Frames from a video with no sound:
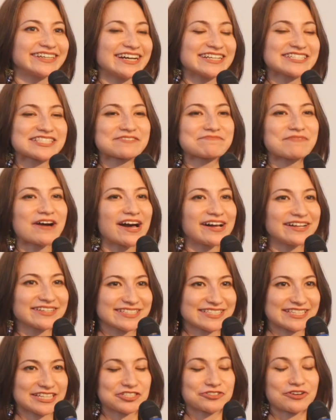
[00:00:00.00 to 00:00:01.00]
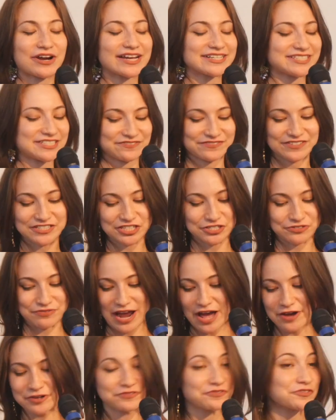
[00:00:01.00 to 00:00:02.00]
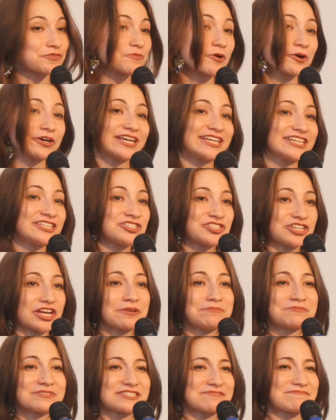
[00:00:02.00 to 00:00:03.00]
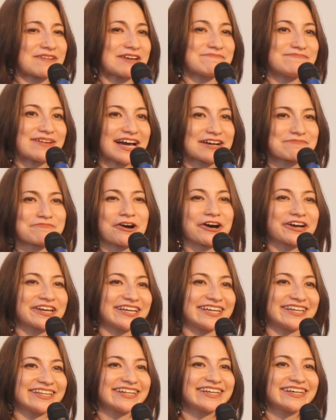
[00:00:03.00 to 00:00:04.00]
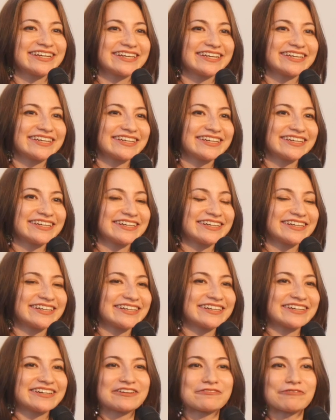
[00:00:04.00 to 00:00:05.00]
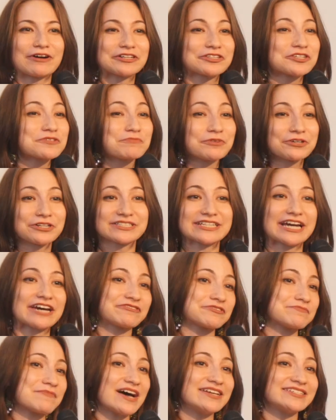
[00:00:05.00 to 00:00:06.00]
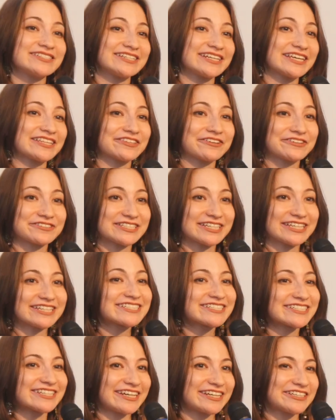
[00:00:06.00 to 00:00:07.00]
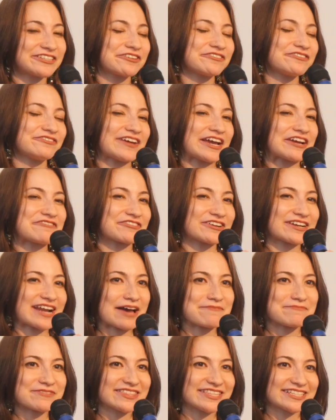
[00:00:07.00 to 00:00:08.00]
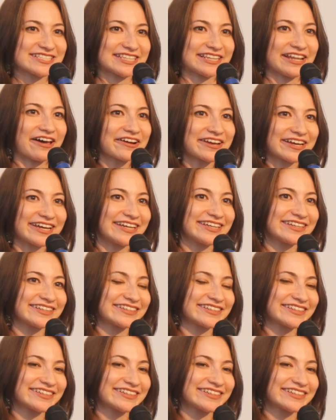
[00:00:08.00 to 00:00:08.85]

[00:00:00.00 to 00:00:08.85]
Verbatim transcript: I smiled as I tried to fish around for more hidden gems in my back pocket, while you pulled out from underneath your t shirt your favorite amethyst locket.